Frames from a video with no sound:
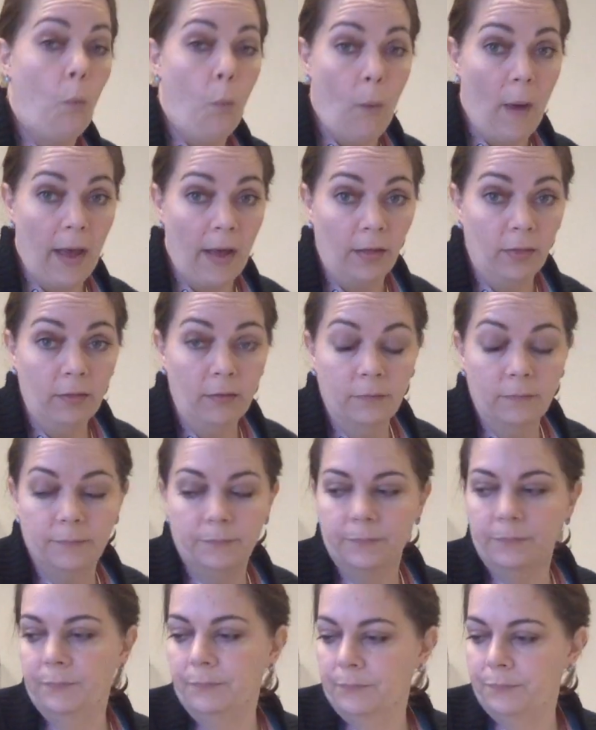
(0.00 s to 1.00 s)
Well,
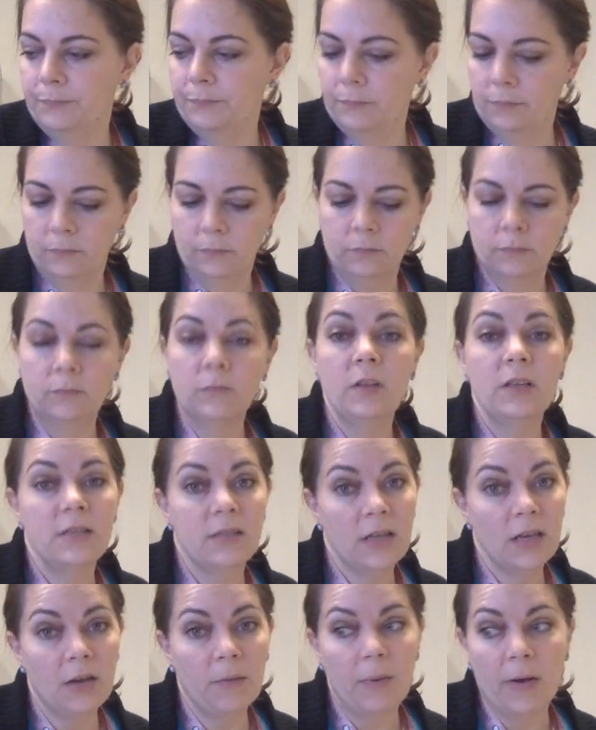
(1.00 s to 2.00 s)
let's
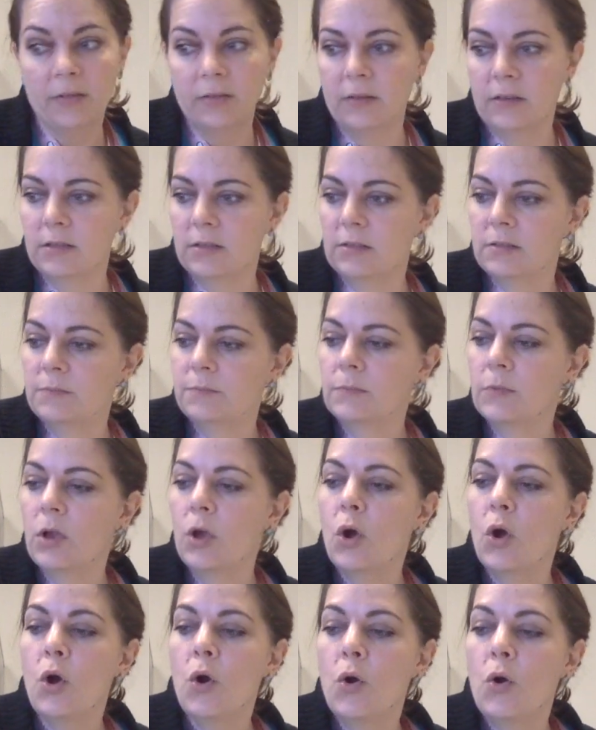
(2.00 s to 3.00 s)
think about this.
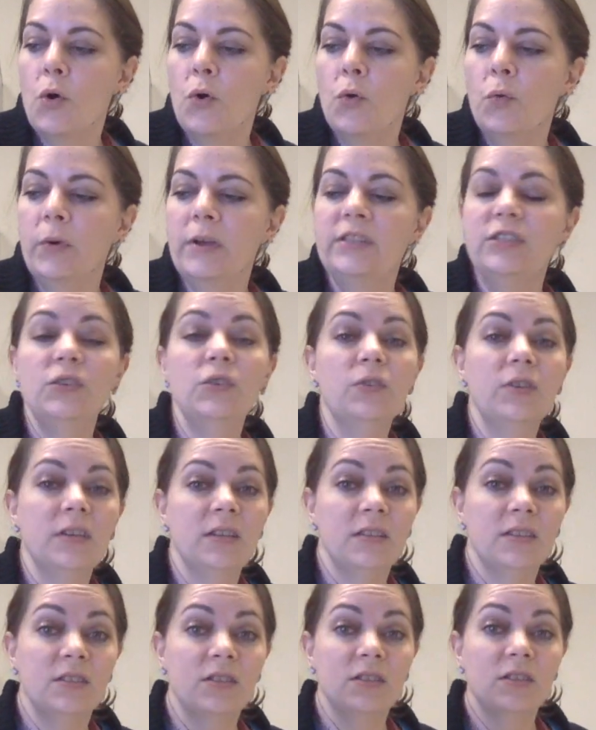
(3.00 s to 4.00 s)
We do
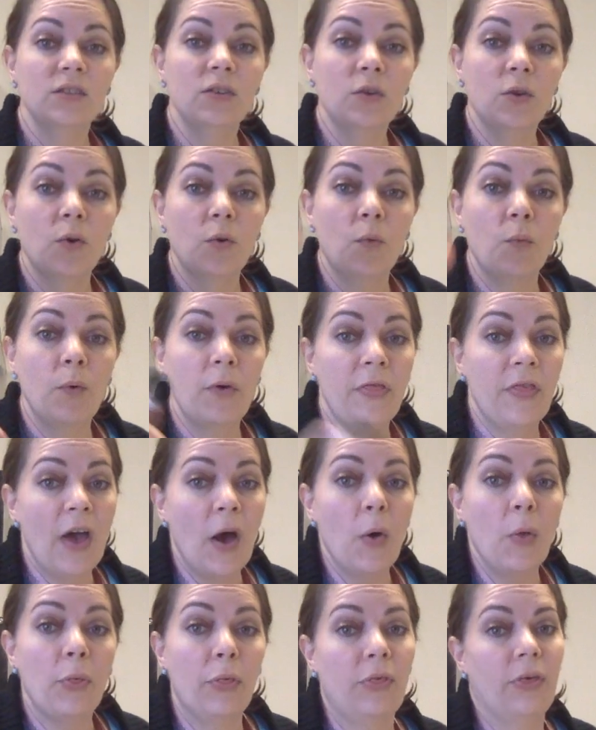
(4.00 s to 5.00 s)
this
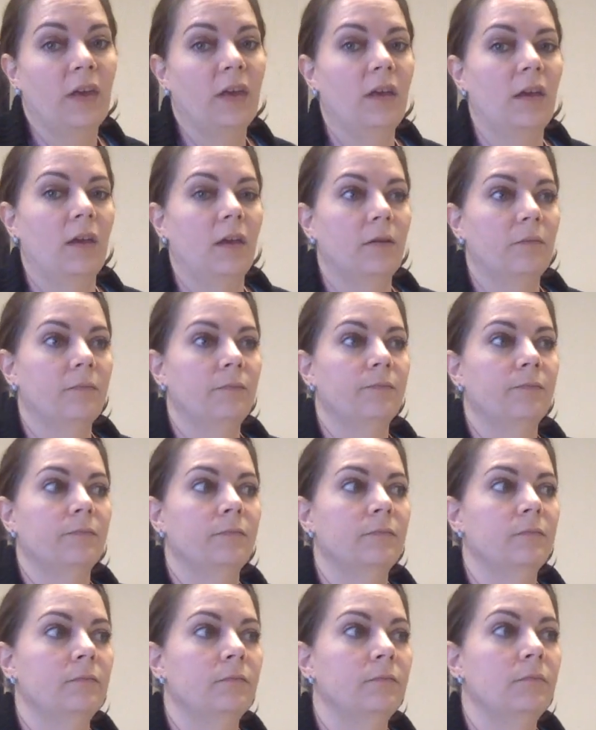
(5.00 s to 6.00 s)
without thinking
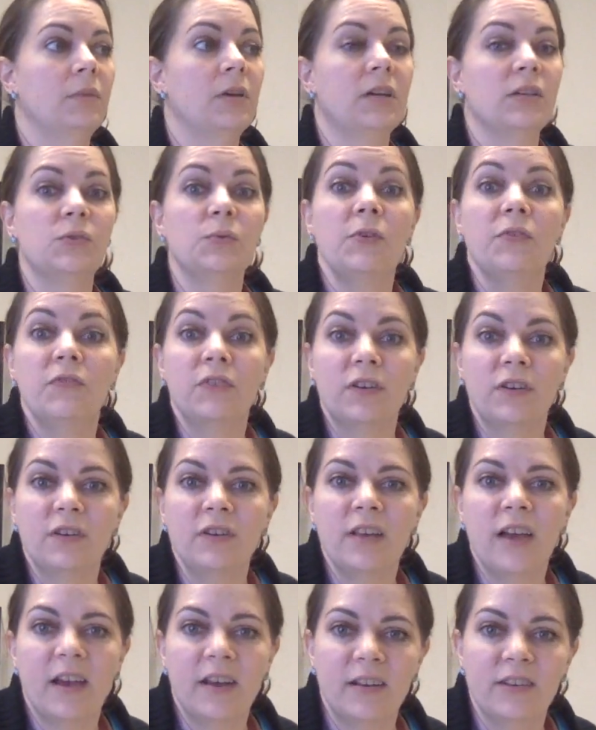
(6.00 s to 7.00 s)
because we've
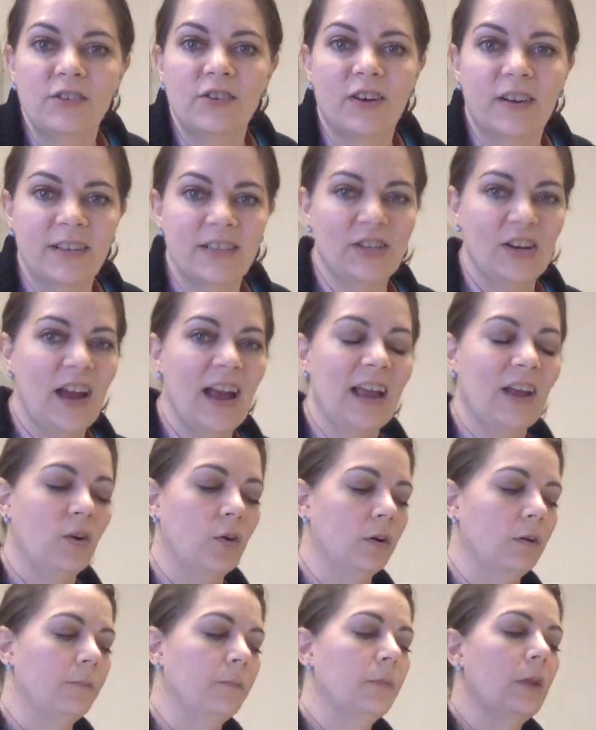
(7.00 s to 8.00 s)
learned how to draw a
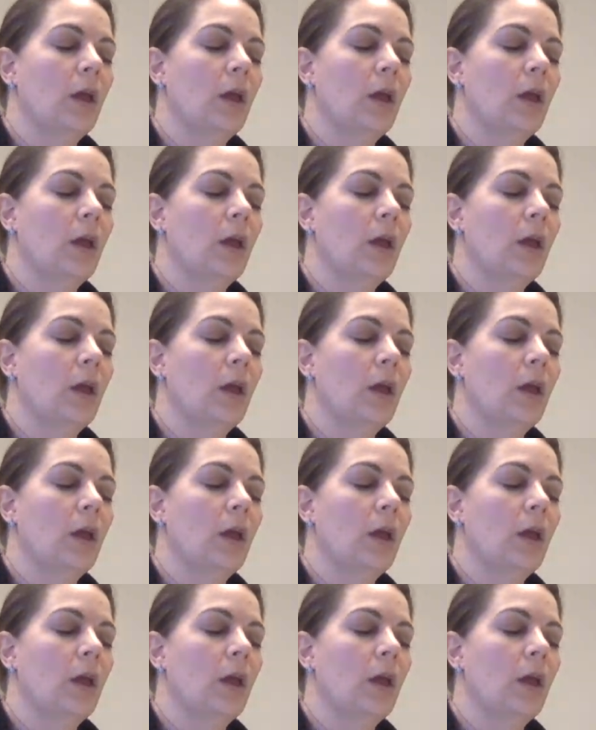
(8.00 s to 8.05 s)
triangle.